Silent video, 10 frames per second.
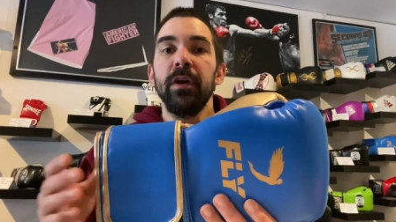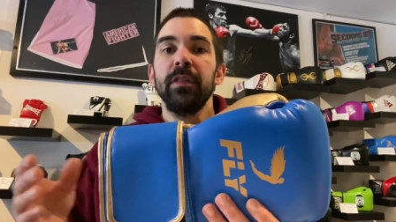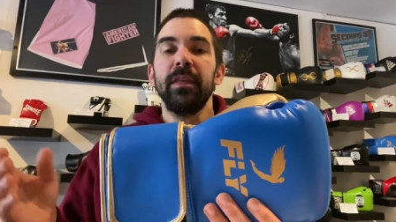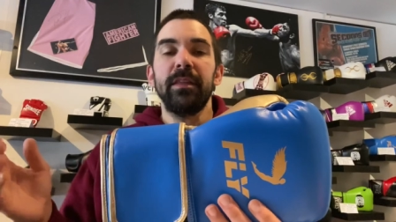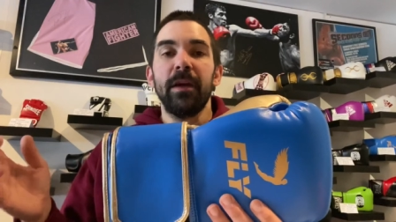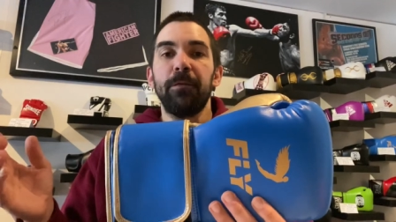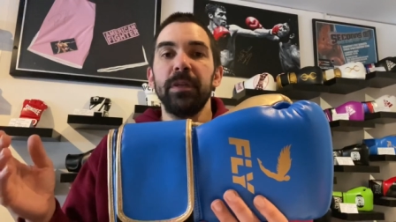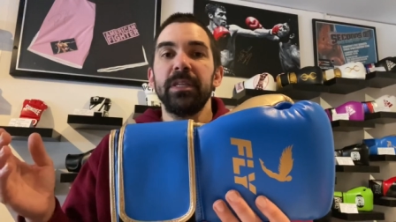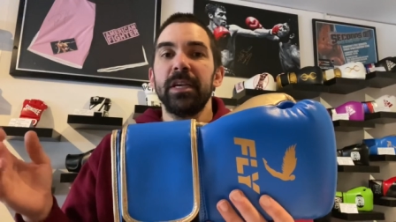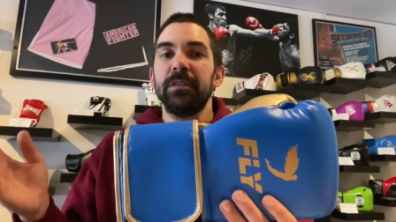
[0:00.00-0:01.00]
the
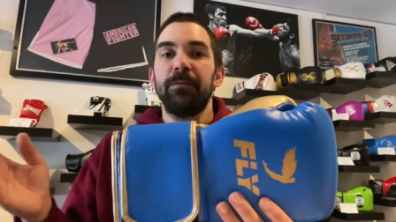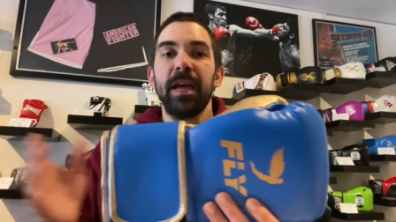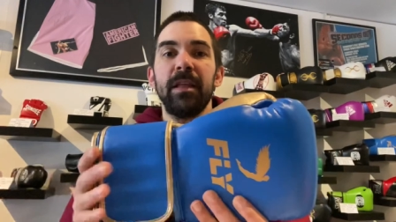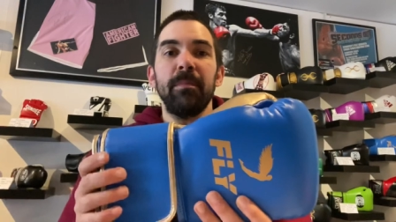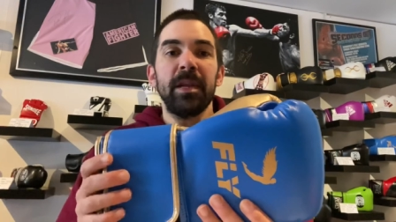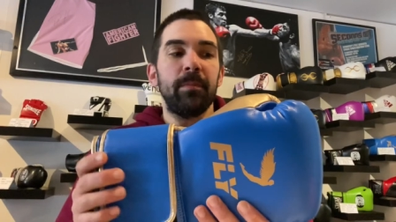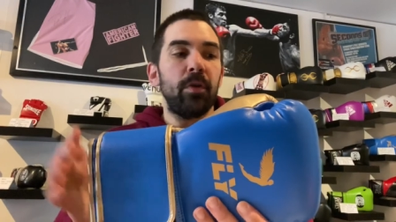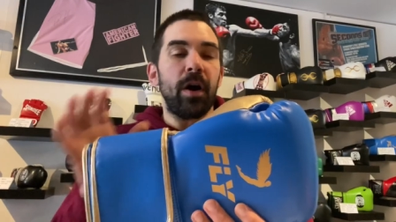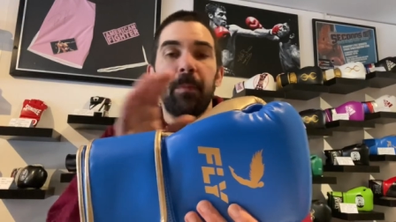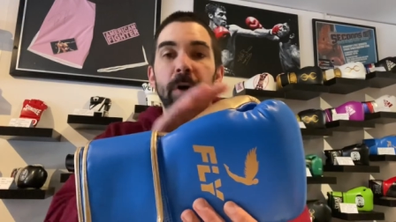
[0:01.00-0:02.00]
difference is very
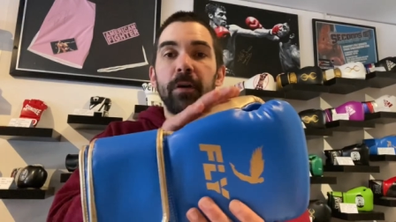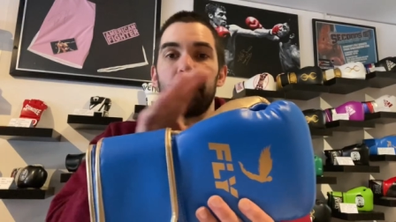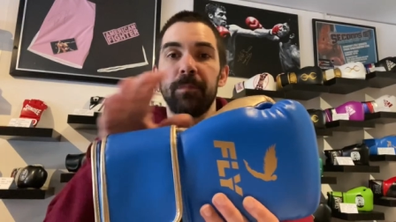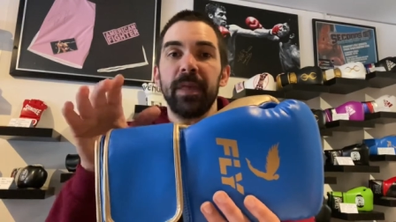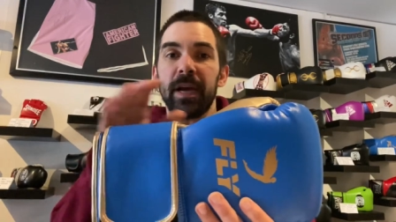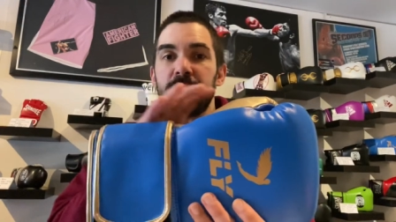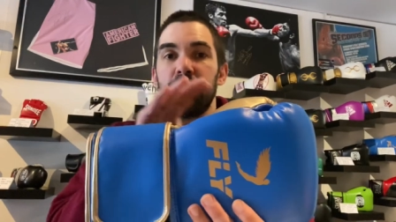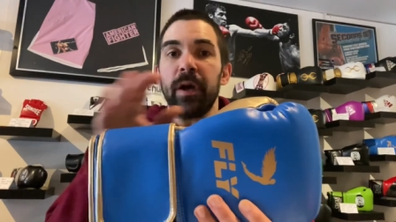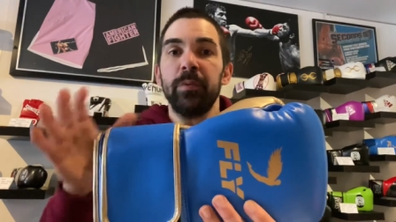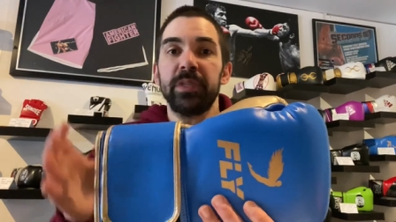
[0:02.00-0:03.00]
minimal apart from the
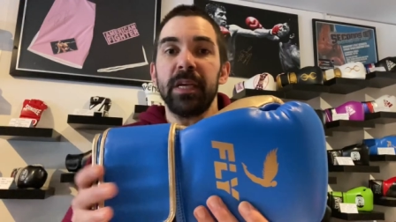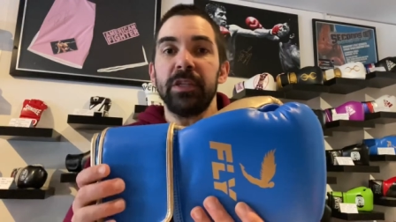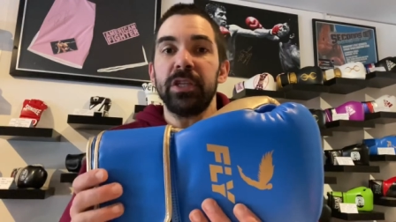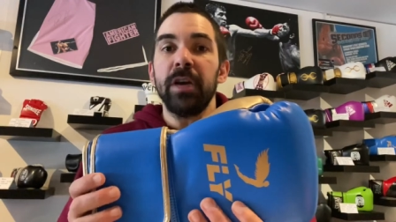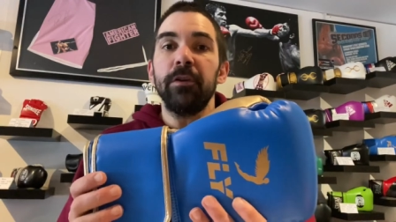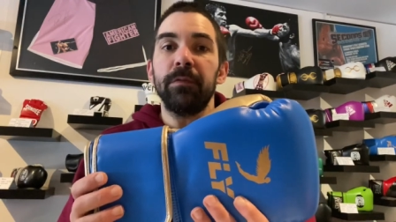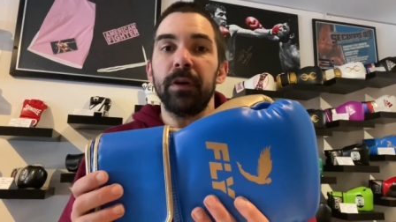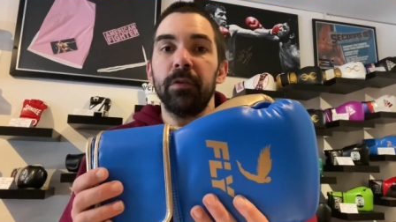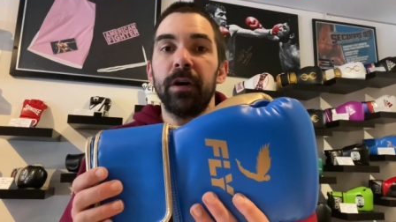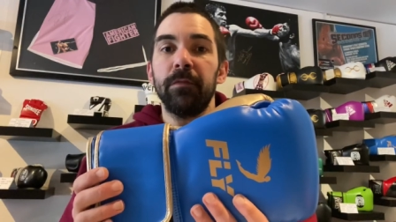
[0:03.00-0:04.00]
actual outside shell of the
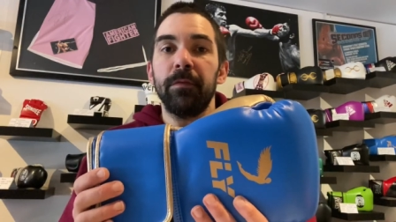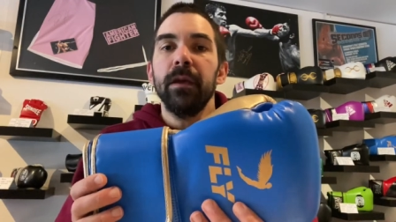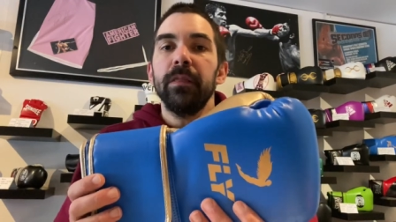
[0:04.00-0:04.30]
glove.